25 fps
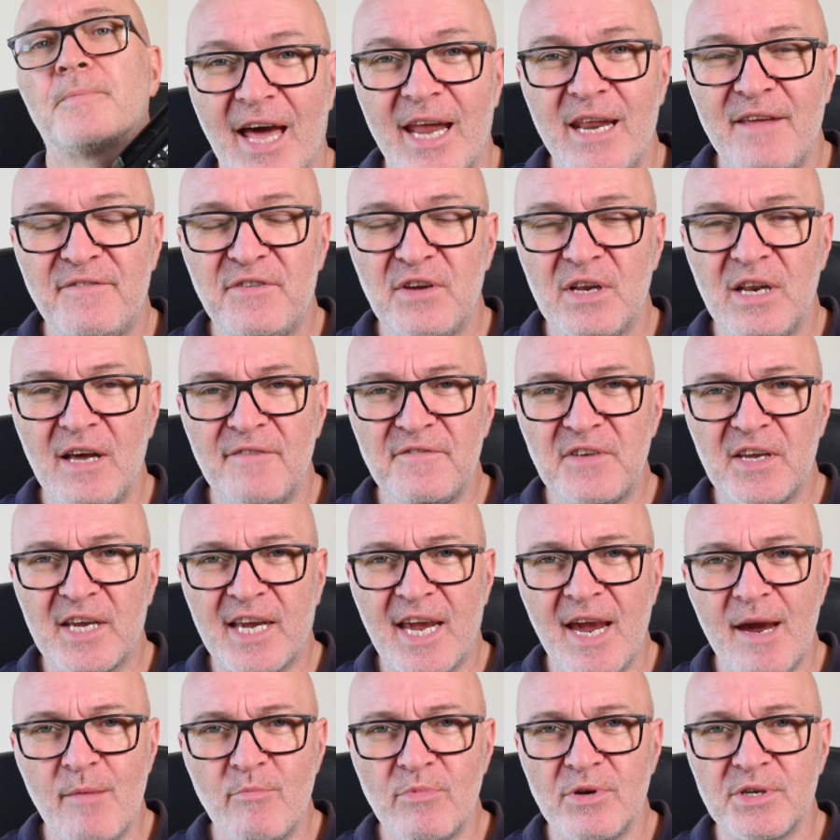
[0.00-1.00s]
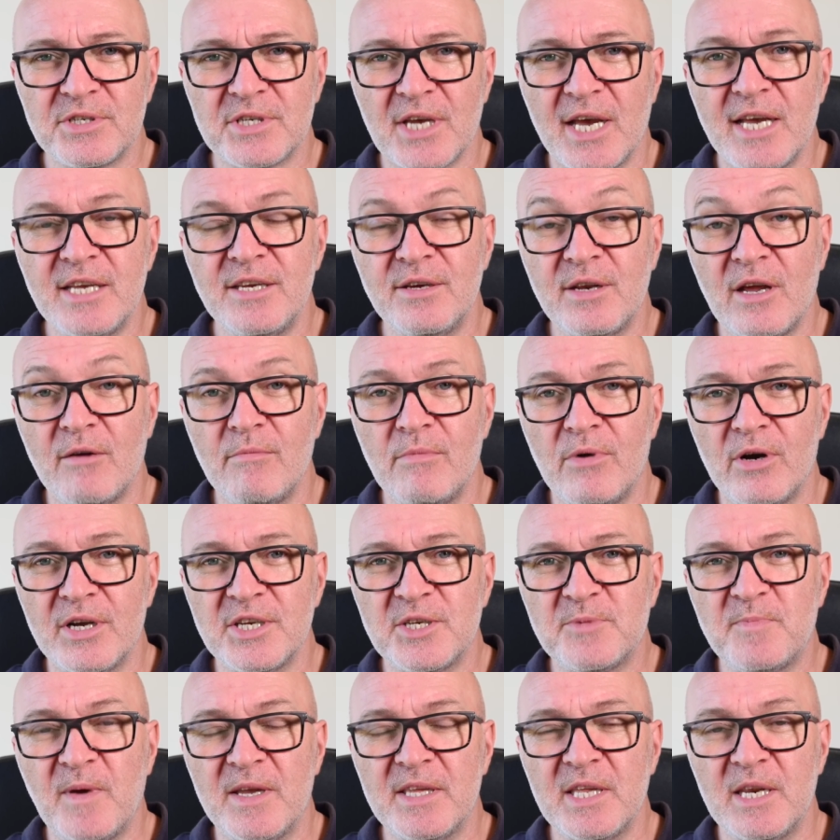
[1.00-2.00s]
And if you love your cameras and you don't mind
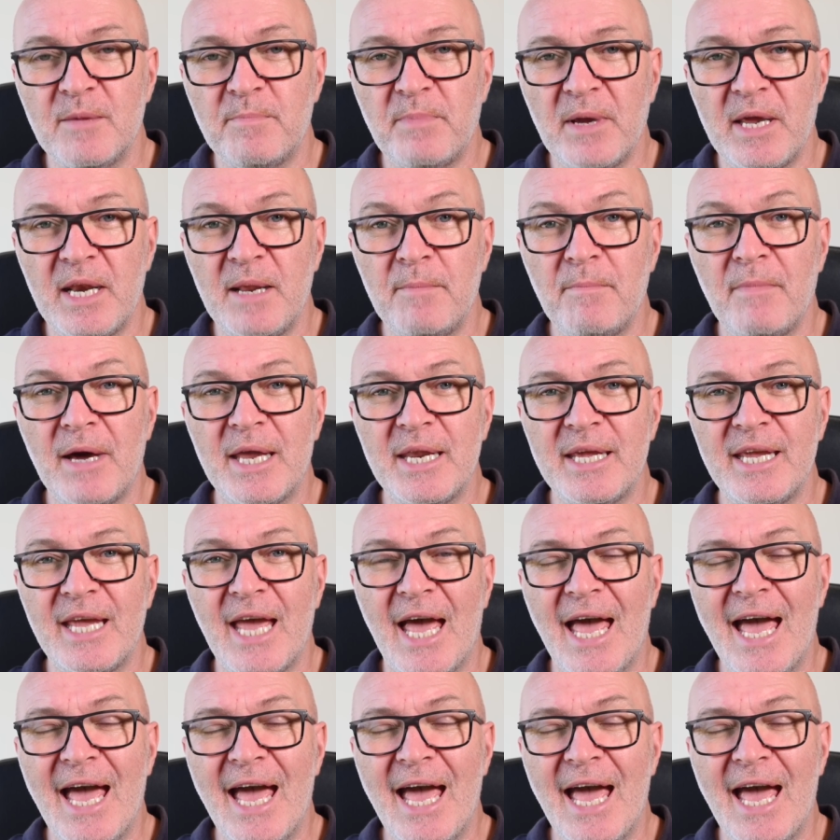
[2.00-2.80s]
spending a bit of money,